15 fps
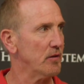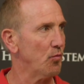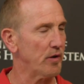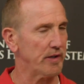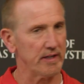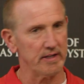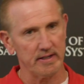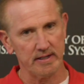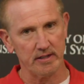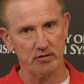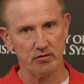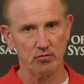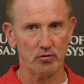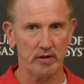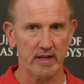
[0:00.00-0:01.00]
What can he
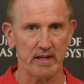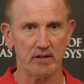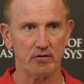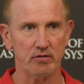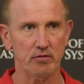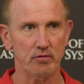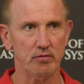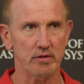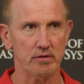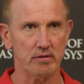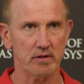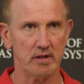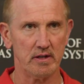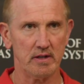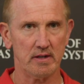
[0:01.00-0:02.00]
do, can't do, and
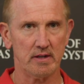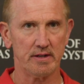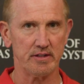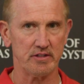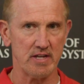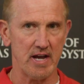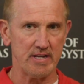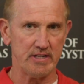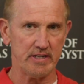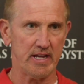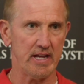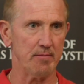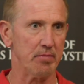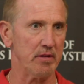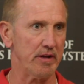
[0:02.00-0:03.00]
design your
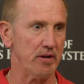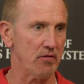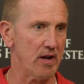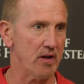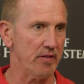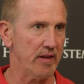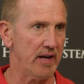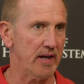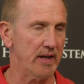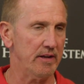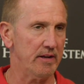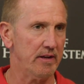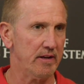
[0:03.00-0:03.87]
game plan around that.